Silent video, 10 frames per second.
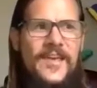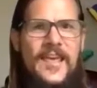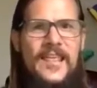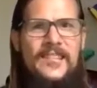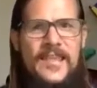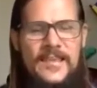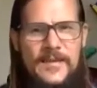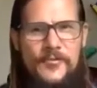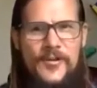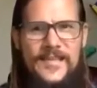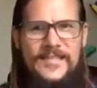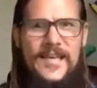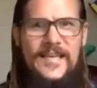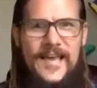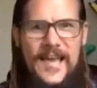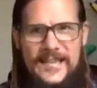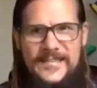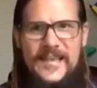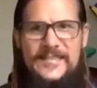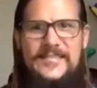thinking process, I'd
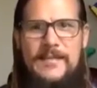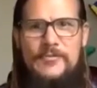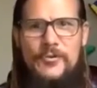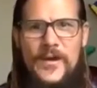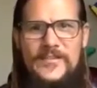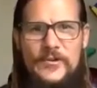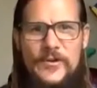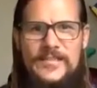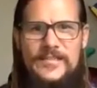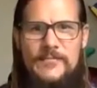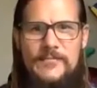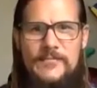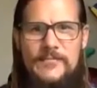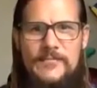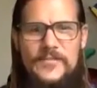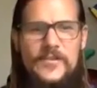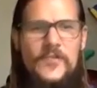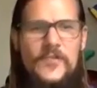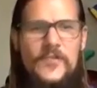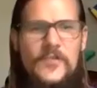say a STEM toy is a great STEM toy.
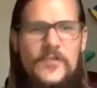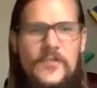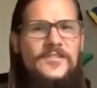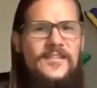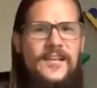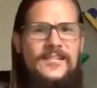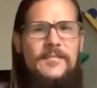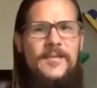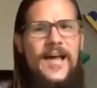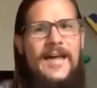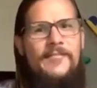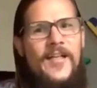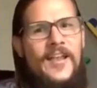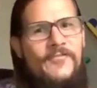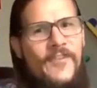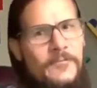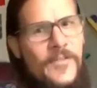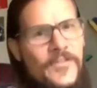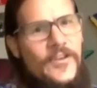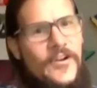So first thing is something I have a lot of fun
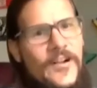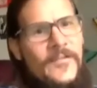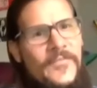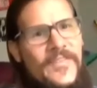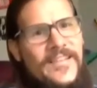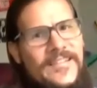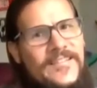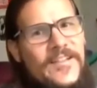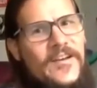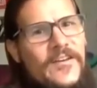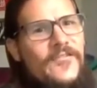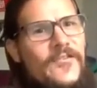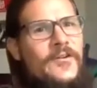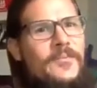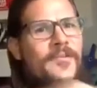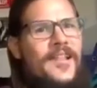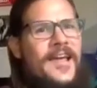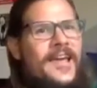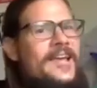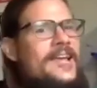with here. This is the
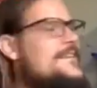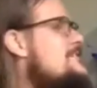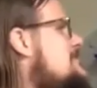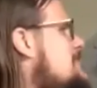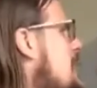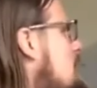Vertiplay STEM